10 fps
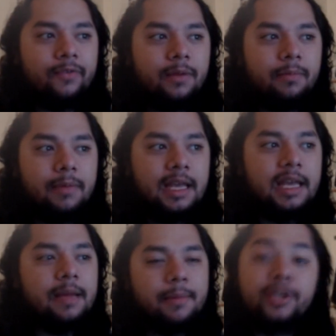when
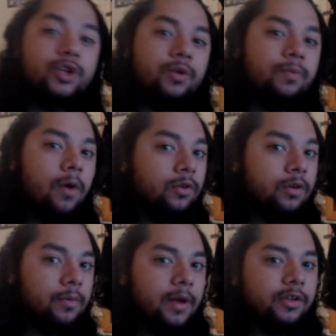me and my two
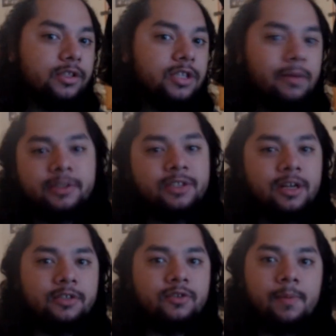older brothers almost
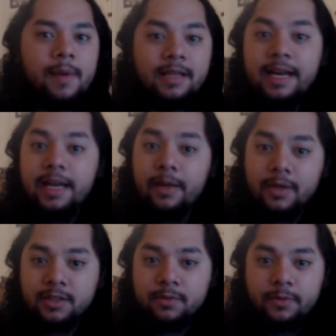got struck by lightning
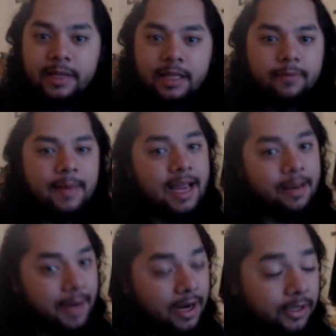once when we lived back
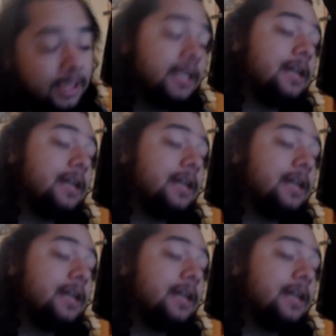in Maryland.